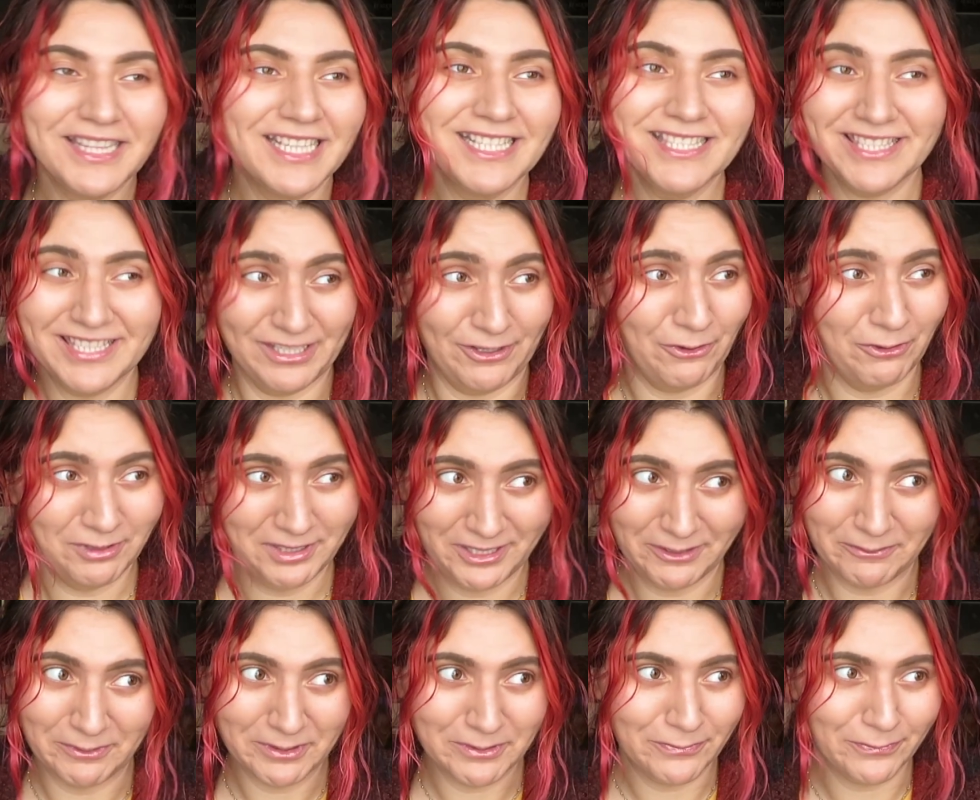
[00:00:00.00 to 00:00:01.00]
That's like your
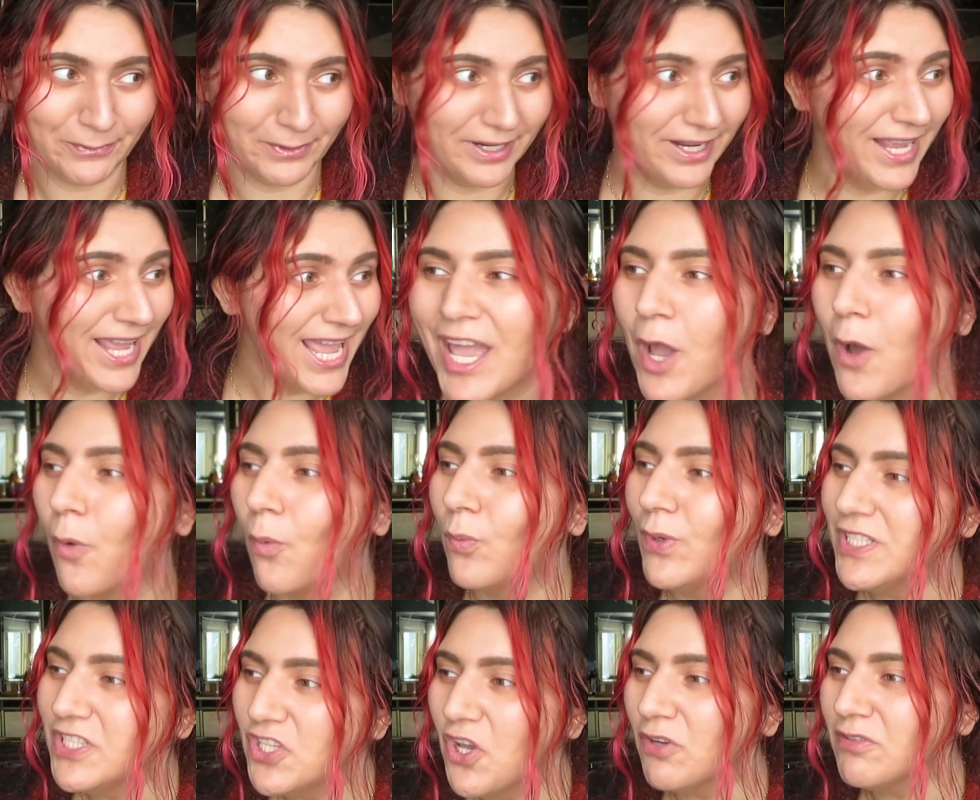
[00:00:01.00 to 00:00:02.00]
only word for it.
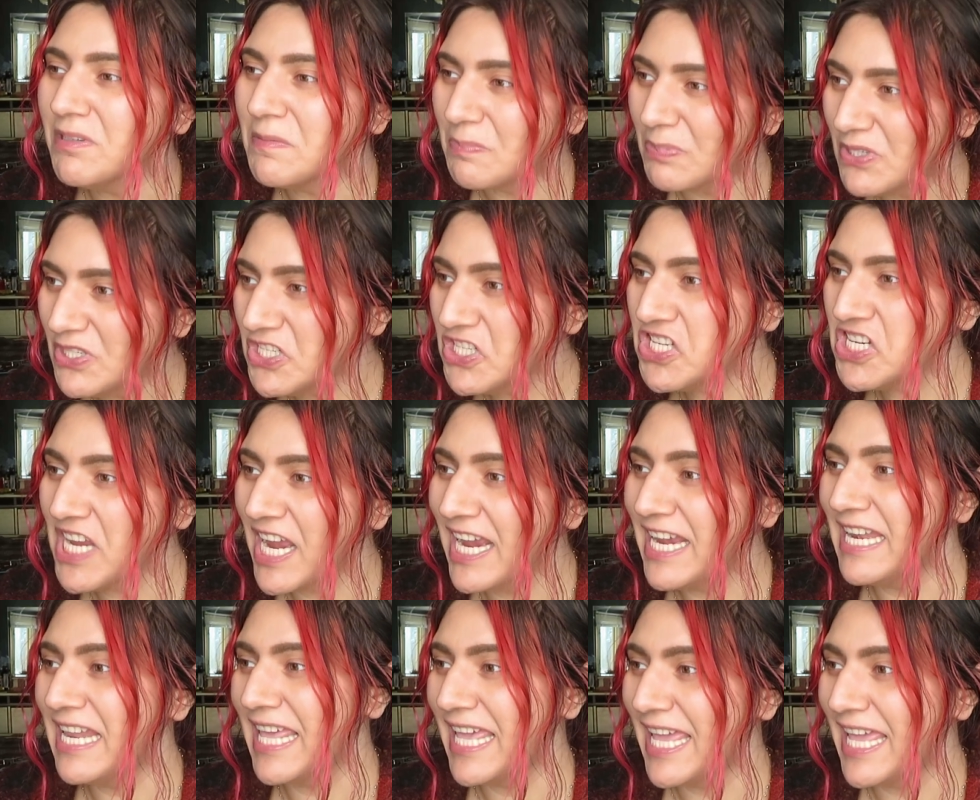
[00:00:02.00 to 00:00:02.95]
We don't appreciate